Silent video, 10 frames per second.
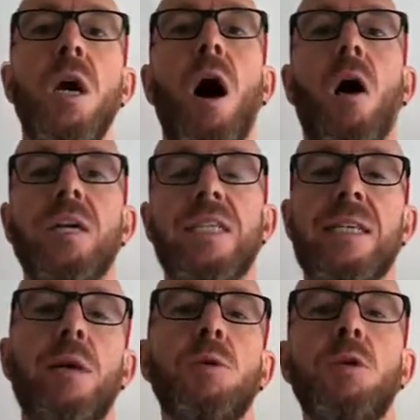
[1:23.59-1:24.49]
I can
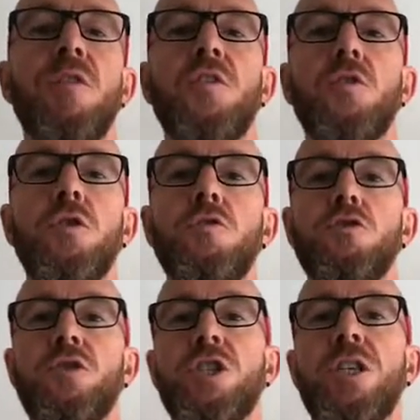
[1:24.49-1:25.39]
tell you if your
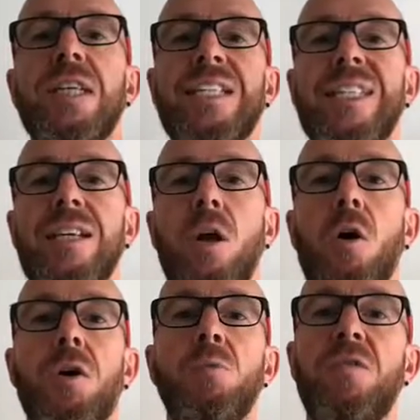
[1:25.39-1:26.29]
nutrition is in
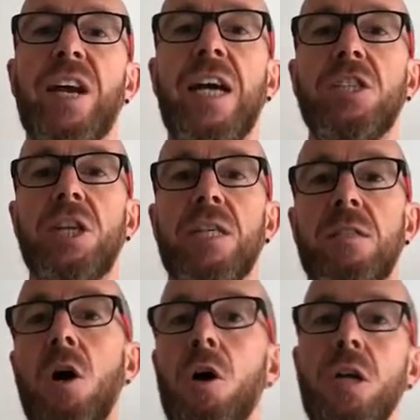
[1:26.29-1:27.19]
line with NHS
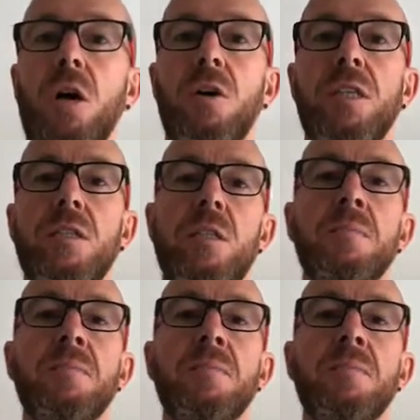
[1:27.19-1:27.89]
guidelines.